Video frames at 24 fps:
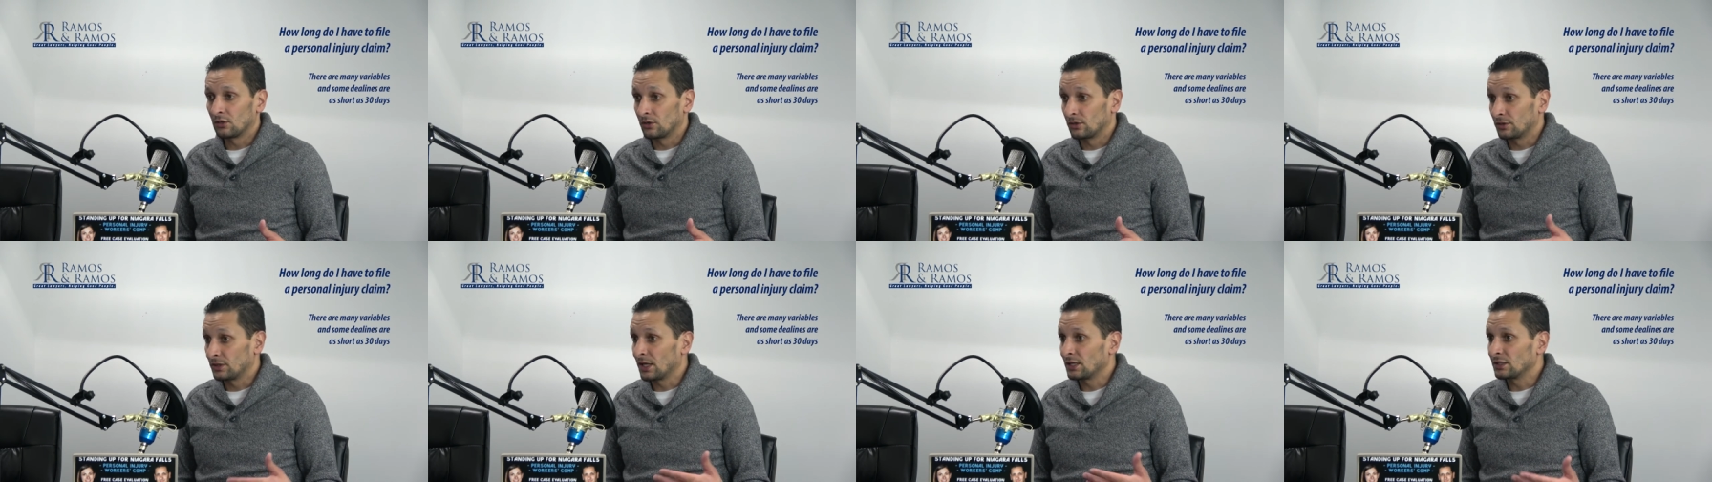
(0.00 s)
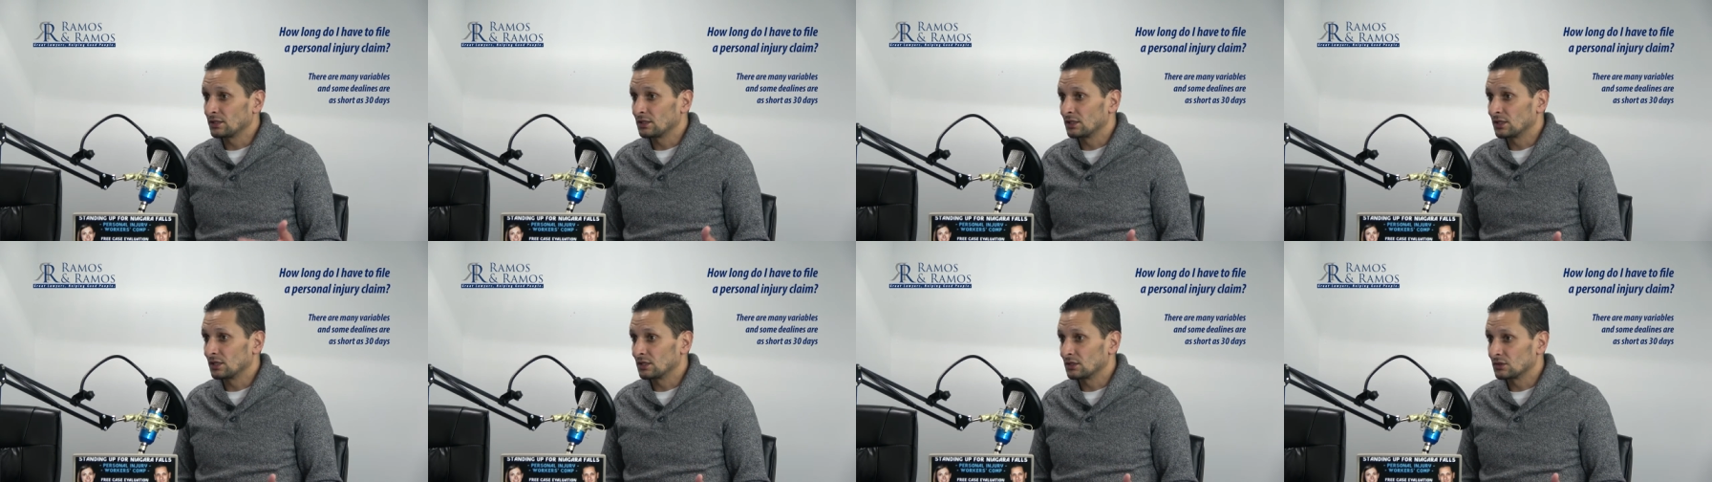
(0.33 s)
or
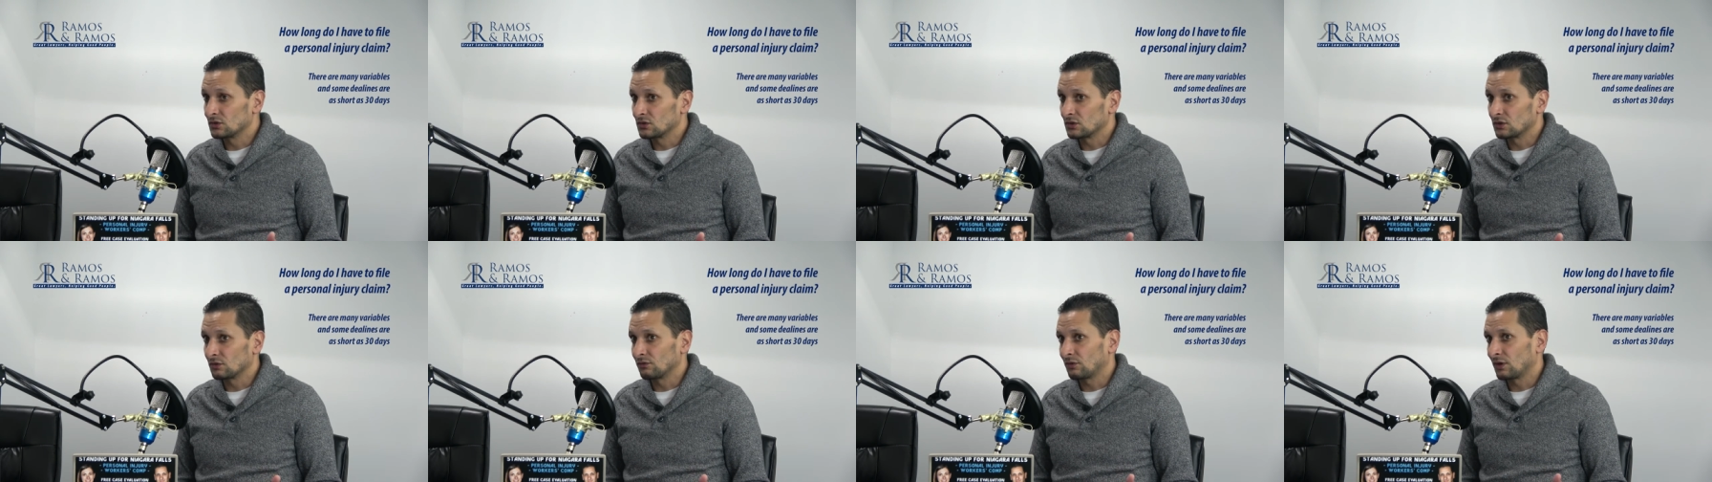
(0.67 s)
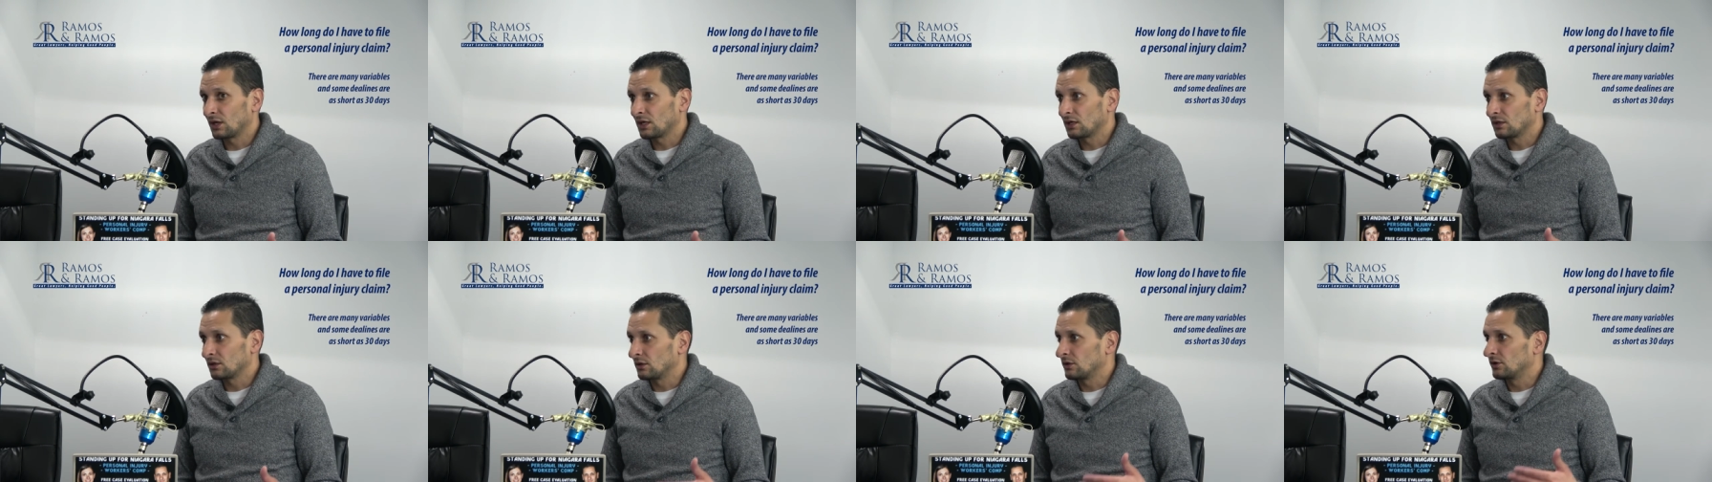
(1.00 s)
ninety days to
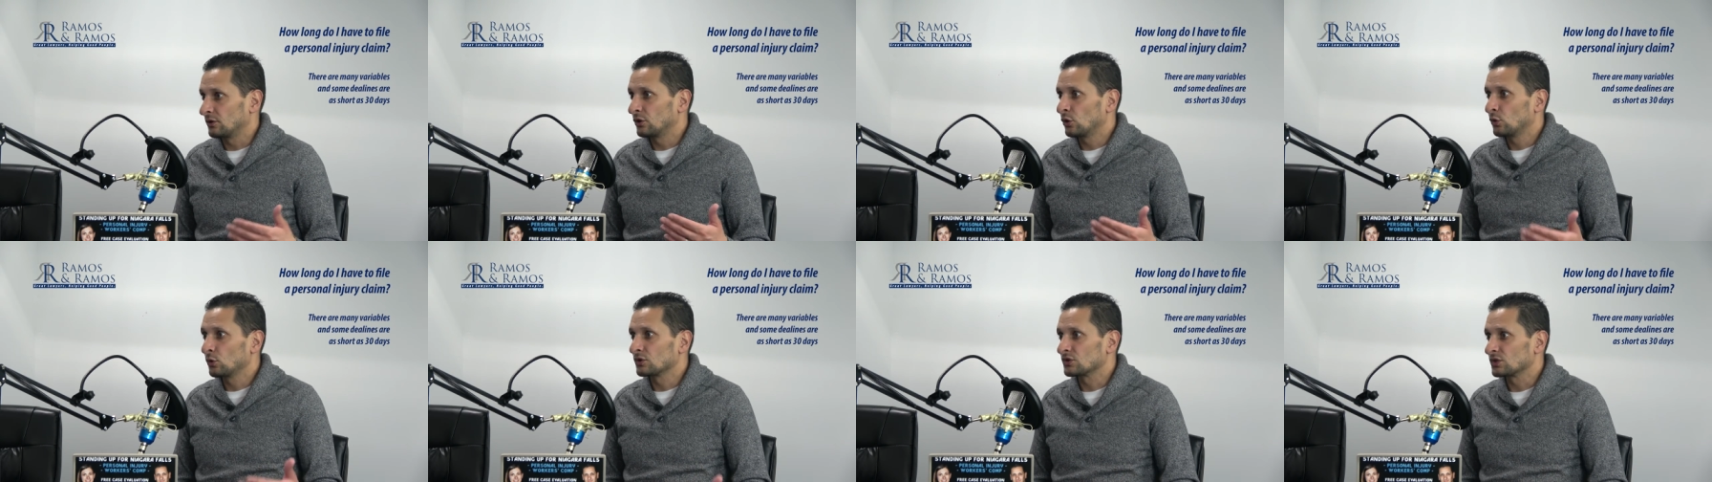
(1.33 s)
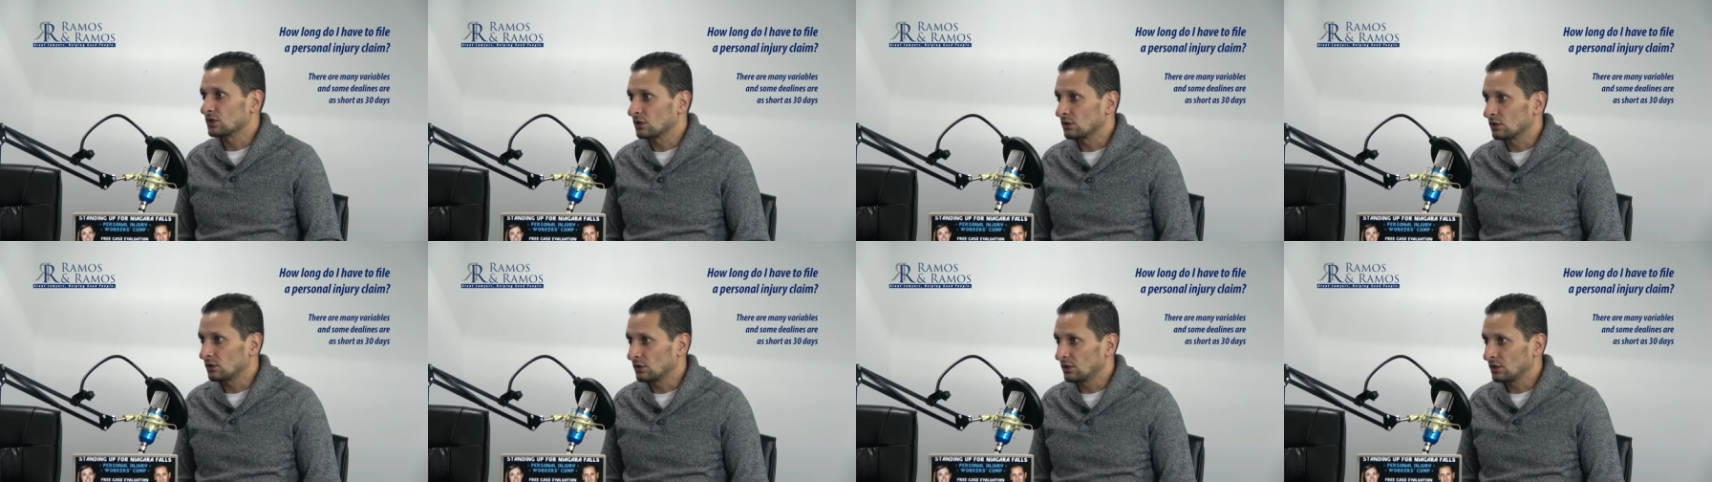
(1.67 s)
file a
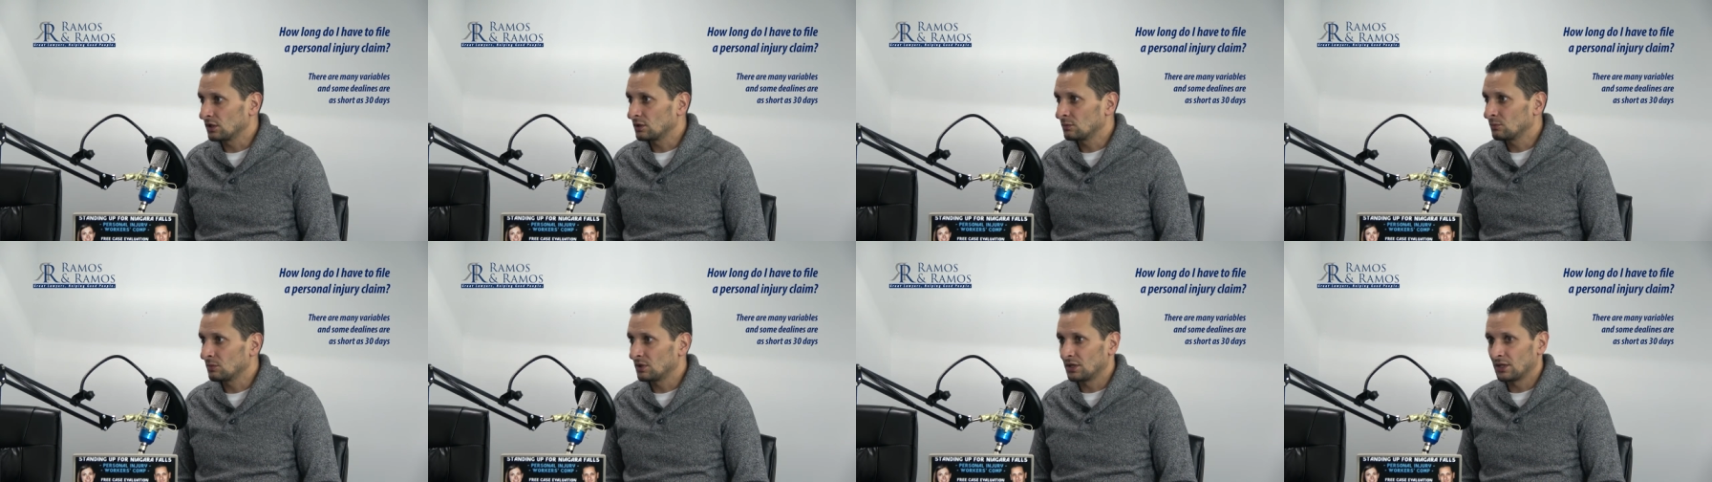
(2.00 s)
notice of claim,